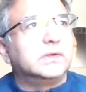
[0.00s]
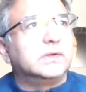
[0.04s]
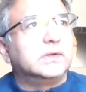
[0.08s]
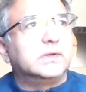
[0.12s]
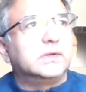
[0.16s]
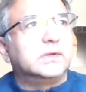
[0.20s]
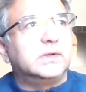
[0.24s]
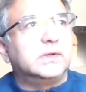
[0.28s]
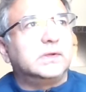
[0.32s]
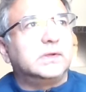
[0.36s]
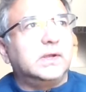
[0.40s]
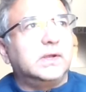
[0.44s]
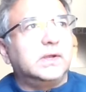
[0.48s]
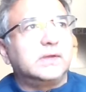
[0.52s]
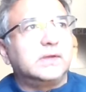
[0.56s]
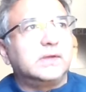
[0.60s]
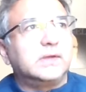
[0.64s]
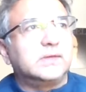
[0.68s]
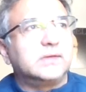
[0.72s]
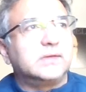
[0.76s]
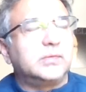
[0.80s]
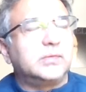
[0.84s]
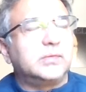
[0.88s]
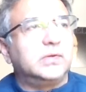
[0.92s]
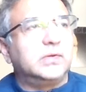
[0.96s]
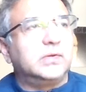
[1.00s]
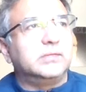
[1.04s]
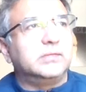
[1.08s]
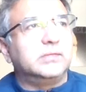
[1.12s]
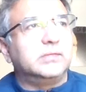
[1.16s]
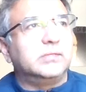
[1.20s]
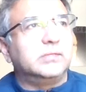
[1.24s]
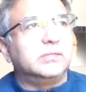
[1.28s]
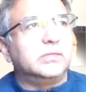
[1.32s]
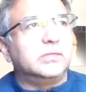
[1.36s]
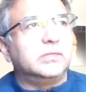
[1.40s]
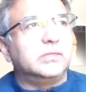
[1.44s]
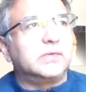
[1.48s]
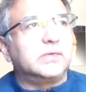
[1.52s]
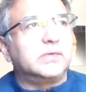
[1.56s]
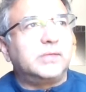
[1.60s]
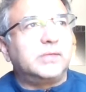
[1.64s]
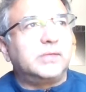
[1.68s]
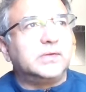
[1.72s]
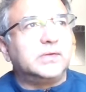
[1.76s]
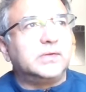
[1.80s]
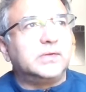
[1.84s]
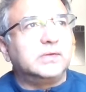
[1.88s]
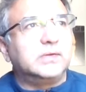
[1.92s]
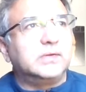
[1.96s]
you can't conceptualize when you
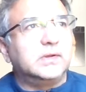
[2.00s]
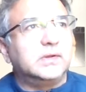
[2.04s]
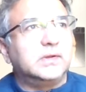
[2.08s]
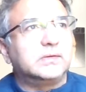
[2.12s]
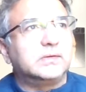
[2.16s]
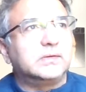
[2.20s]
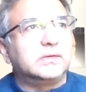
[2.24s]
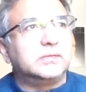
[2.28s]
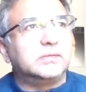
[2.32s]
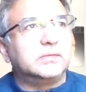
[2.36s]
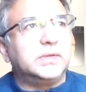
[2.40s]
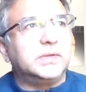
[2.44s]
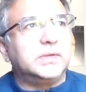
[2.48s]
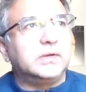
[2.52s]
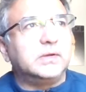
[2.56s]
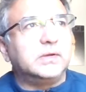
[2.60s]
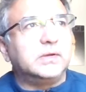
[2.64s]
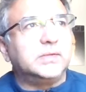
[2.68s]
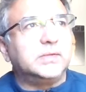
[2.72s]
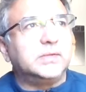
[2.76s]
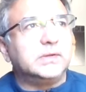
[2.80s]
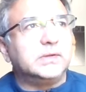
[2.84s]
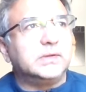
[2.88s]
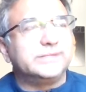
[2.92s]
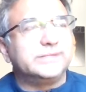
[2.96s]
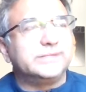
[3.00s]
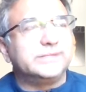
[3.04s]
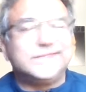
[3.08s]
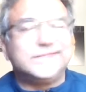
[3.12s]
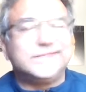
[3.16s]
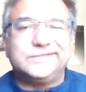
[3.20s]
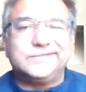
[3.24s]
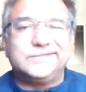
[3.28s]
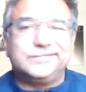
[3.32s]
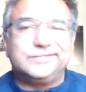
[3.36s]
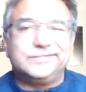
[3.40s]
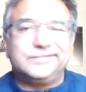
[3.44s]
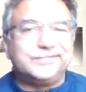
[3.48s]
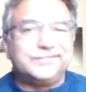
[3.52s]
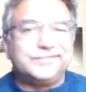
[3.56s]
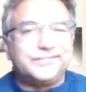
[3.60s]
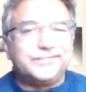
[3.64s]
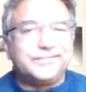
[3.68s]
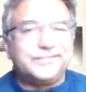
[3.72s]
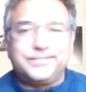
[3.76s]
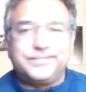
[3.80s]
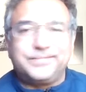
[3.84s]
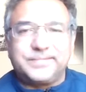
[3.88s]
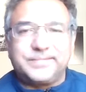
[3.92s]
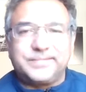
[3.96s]
stop this thing. It's just becoming.
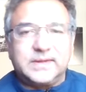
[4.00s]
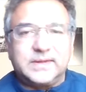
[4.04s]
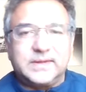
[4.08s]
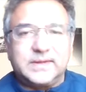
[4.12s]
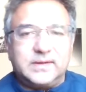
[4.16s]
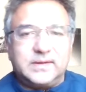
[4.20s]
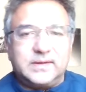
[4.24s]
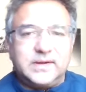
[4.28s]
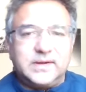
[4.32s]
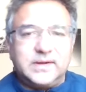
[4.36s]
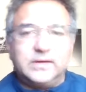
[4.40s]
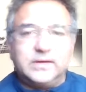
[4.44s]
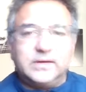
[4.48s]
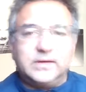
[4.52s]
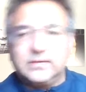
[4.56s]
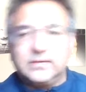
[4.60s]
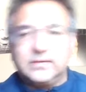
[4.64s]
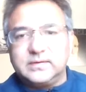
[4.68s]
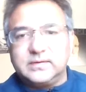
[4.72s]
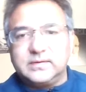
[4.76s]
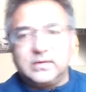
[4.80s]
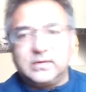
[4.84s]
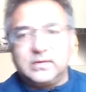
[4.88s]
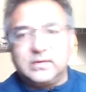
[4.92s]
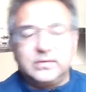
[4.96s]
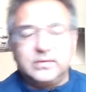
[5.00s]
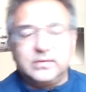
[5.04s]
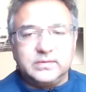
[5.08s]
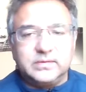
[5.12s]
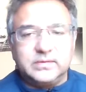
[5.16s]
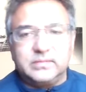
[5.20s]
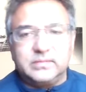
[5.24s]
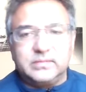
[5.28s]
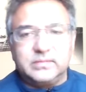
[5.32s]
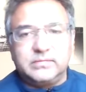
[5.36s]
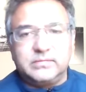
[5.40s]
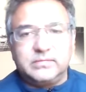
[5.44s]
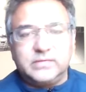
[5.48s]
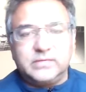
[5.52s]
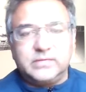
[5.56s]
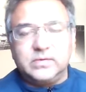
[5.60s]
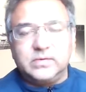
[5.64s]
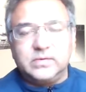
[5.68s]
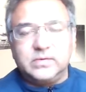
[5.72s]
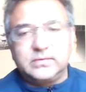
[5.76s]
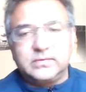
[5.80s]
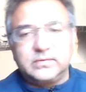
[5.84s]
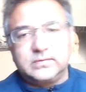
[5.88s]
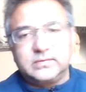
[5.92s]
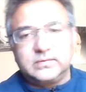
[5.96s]
Heidegger says all those other
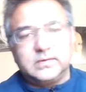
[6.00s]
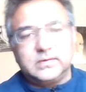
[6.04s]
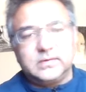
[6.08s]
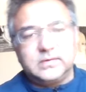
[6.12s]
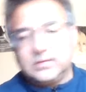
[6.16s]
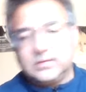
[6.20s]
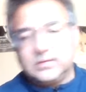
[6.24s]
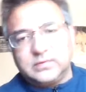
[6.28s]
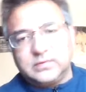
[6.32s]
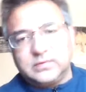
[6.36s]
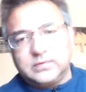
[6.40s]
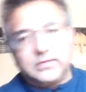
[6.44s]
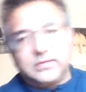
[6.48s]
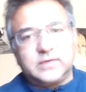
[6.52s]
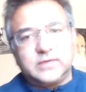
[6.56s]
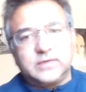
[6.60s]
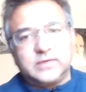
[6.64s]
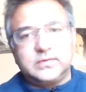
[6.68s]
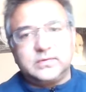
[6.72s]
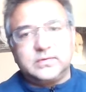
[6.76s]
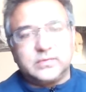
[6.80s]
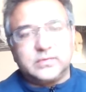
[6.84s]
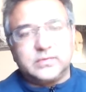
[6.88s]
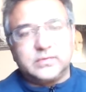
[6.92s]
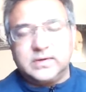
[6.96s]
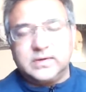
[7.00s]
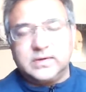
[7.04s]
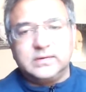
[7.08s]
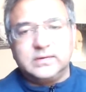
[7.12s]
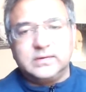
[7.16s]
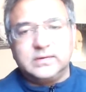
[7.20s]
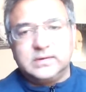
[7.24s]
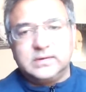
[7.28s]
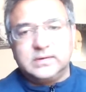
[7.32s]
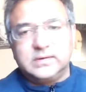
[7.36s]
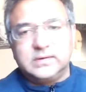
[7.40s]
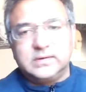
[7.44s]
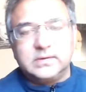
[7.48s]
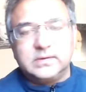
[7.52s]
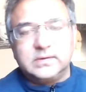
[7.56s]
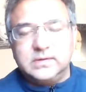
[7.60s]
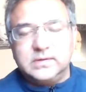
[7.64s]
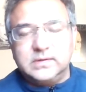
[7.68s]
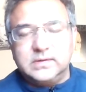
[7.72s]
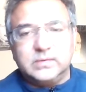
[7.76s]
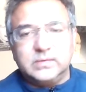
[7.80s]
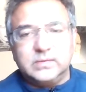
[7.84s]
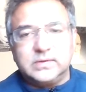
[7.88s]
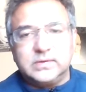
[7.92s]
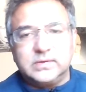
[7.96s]
folks in the history of philosophy try to
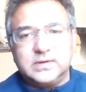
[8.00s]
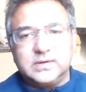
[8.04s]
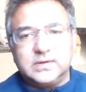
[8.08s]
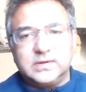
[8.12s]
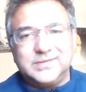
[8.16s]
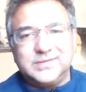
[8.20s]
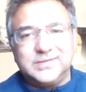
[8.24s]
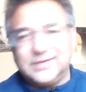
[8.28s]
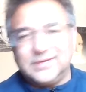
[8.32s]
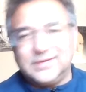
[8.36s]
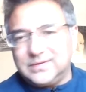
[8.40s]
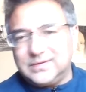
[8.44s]
deal with time. They're